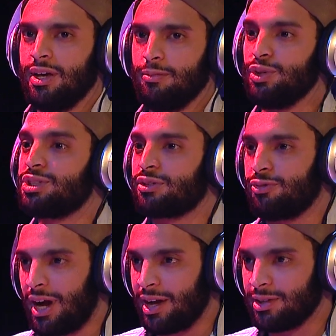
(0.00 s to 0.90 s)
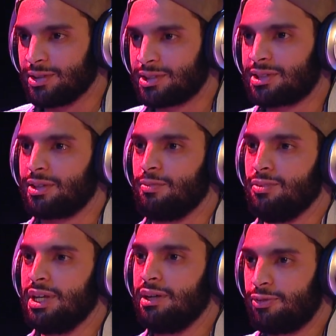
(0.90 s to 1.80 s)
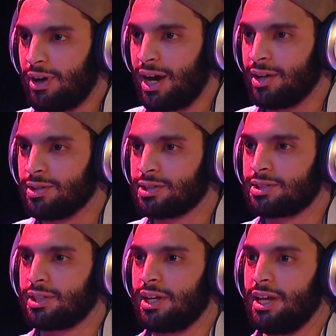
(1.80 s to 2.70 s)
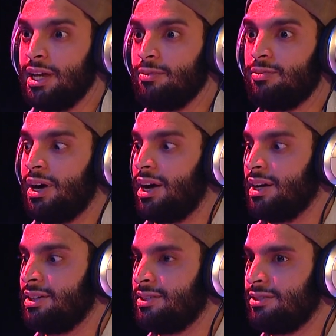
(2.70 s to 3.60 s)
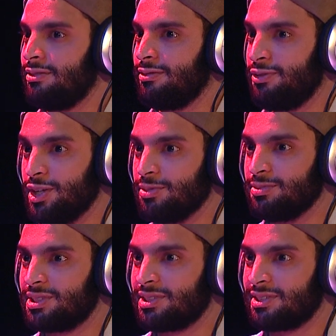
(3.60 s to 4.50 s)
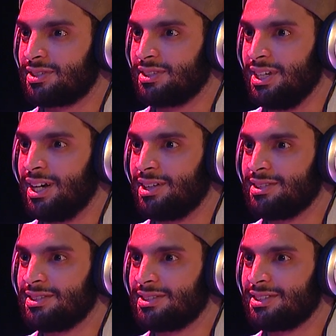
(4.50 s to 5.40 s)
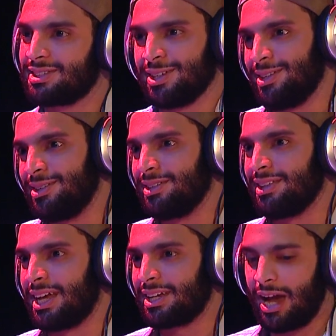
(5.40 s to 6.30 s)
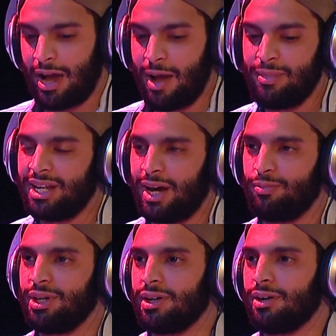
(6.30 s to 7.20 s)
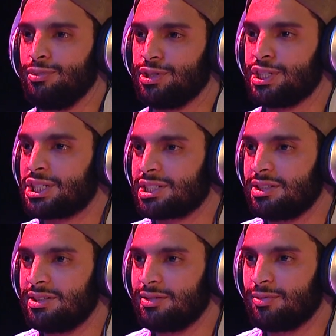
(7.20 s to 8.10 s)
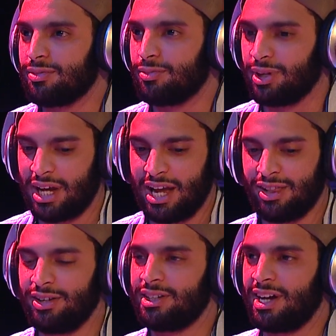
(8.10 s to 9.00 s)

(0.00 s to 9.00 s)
music files, MIDI files in my films. Yeah. You know? So like I may not be a musician, but I learned